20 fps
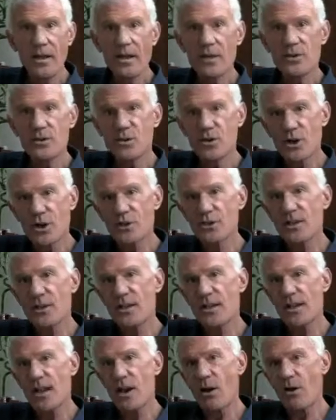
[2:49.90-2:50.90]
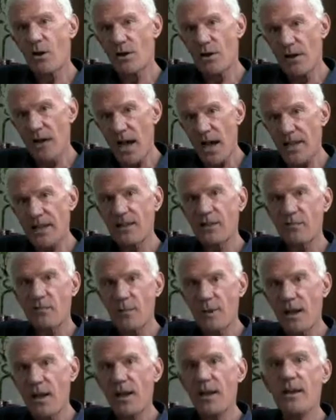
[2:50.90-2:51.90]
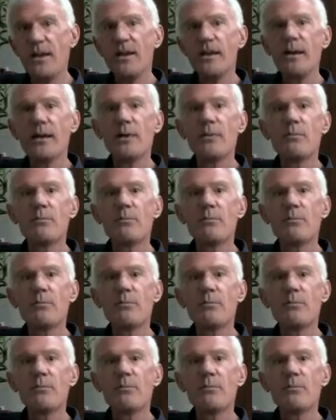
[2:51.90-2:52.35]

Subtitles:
It's just that they ought not to be